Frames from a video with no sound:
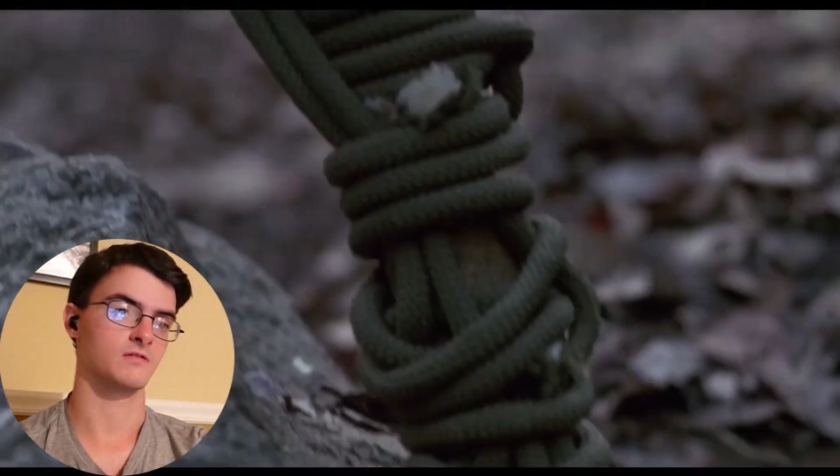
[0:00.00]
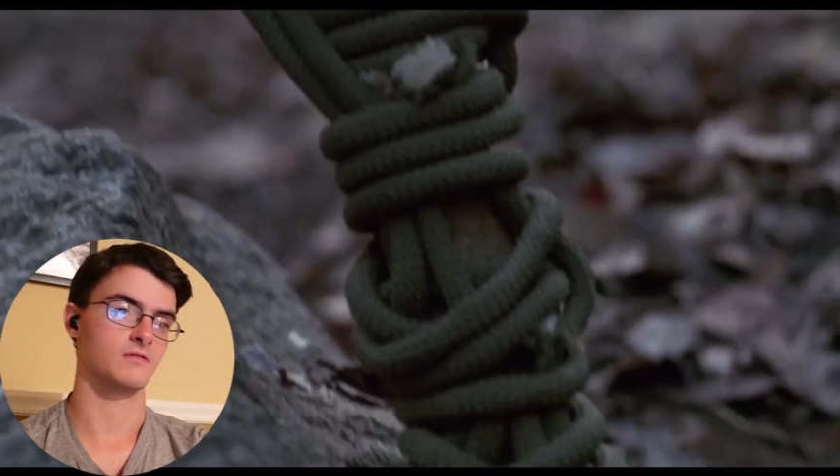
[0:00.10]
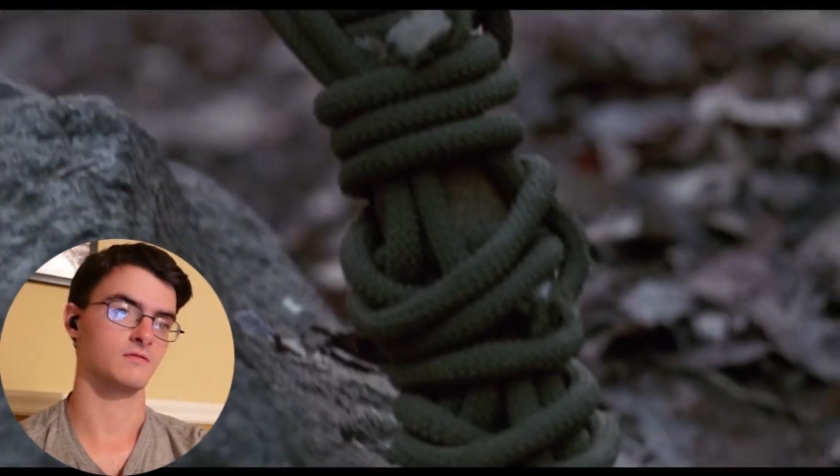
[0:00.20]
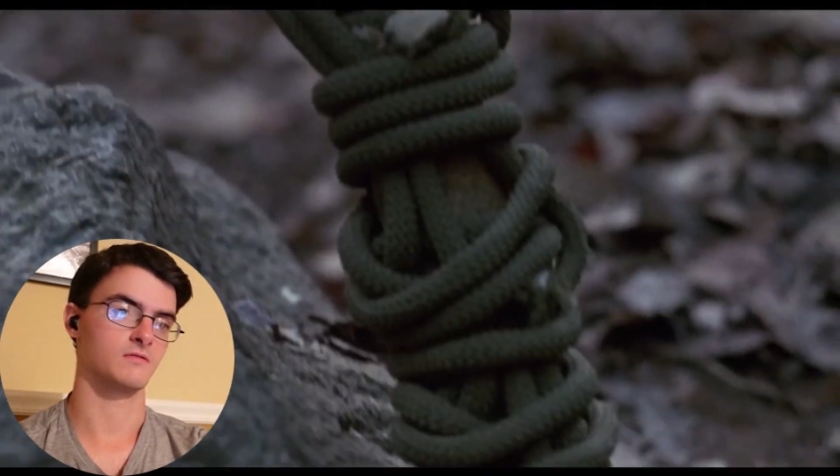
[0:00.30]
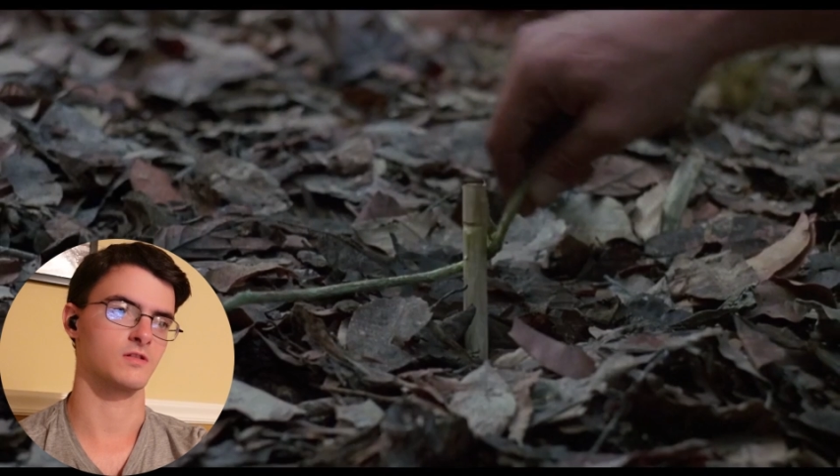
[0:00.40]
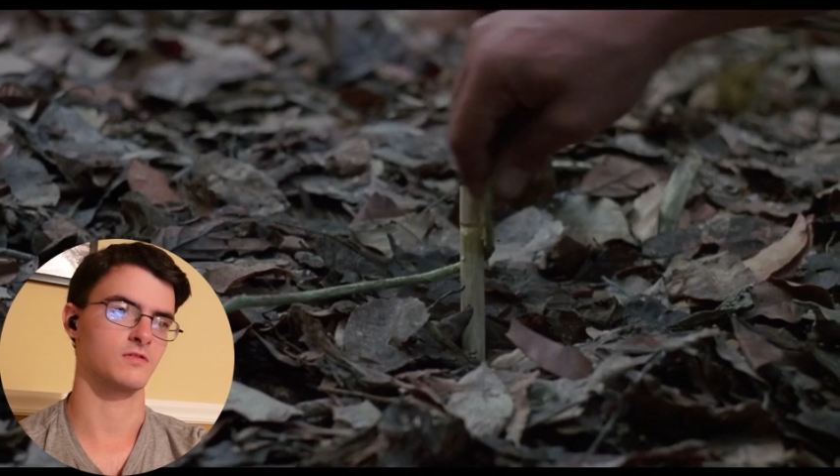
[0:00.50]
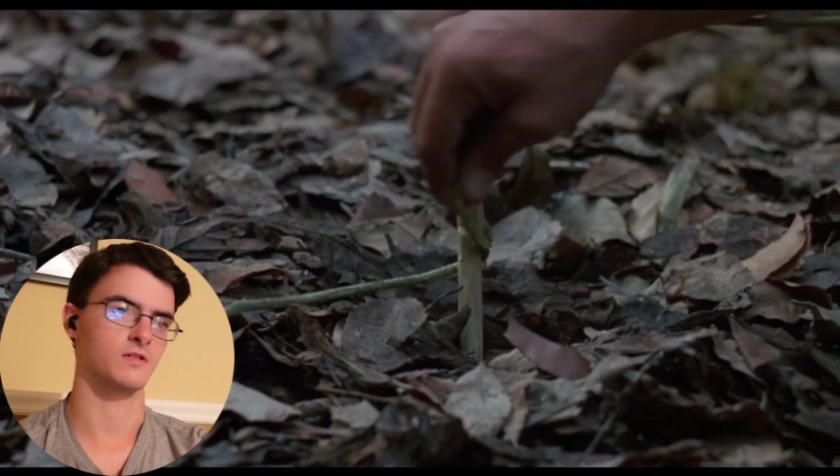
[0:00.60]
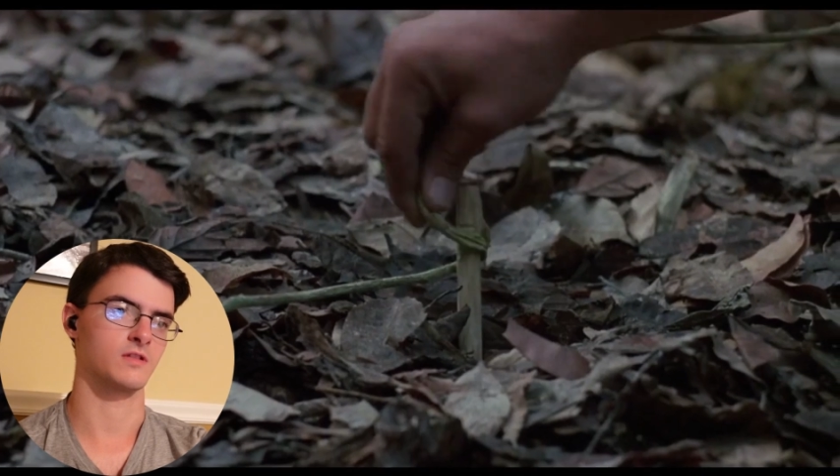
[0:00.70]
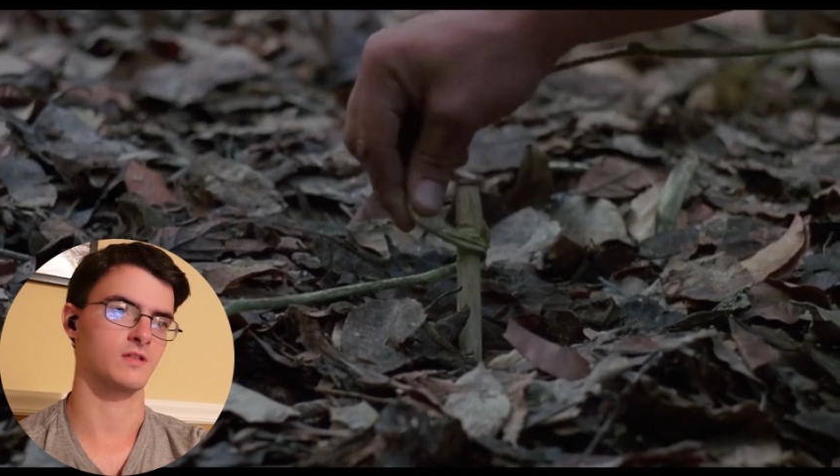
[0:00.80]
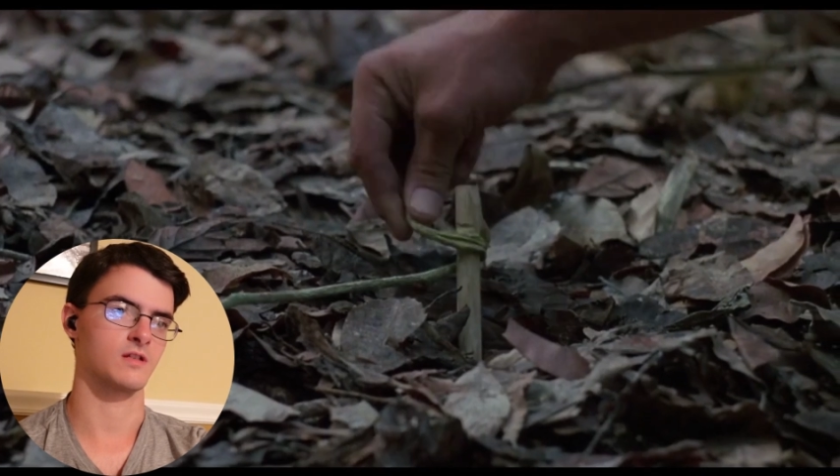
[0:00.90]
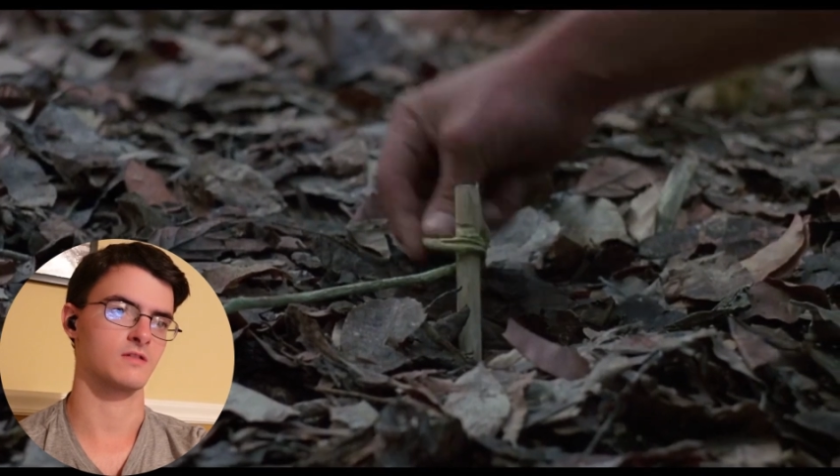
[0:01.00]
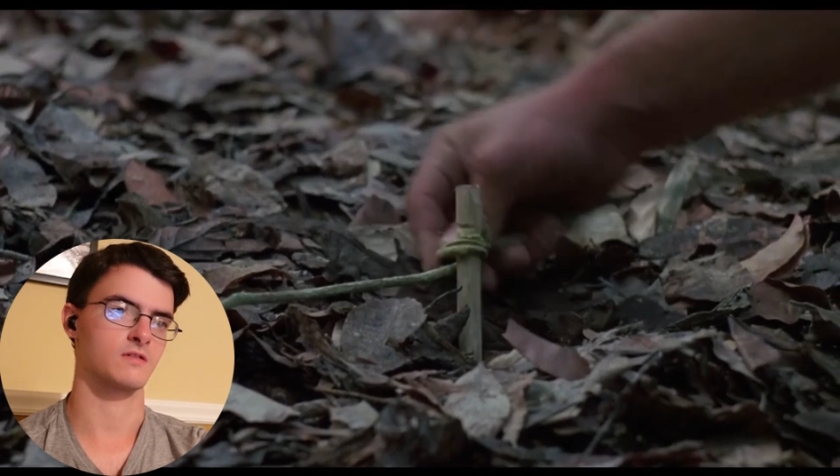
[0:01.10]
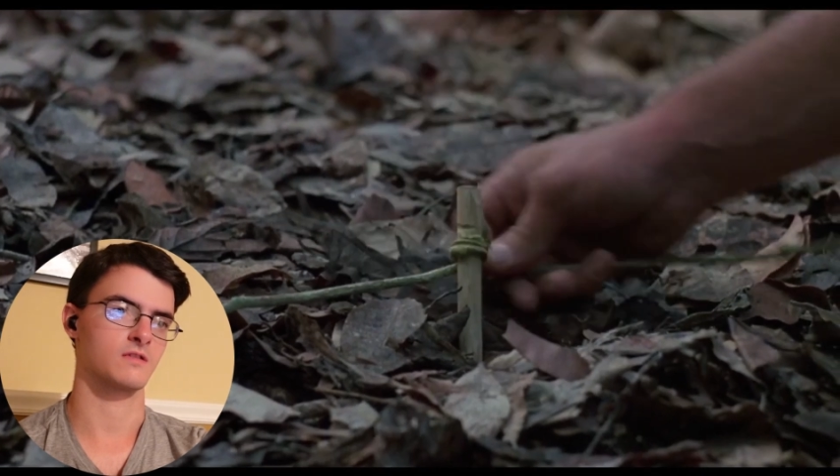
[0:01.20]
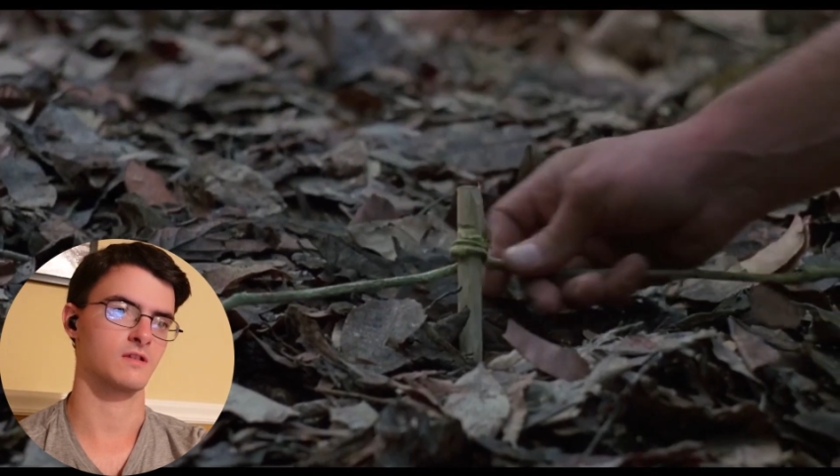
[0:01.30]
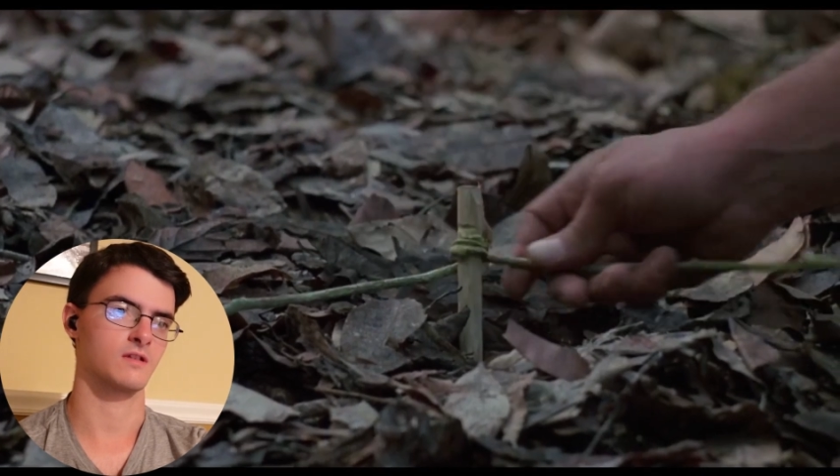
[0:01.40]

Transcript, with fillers: it doesn't, doesn't see